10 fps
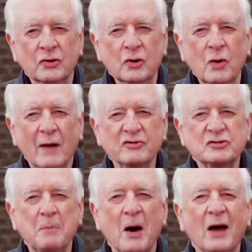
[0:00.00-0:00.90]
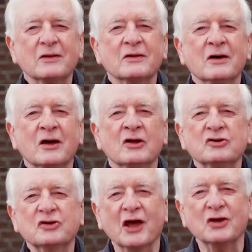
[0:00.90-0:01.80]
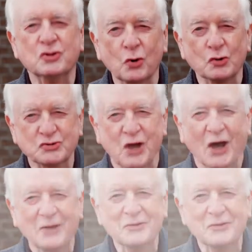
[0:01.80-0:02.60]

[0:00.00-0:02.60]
You have a spot, take your shot.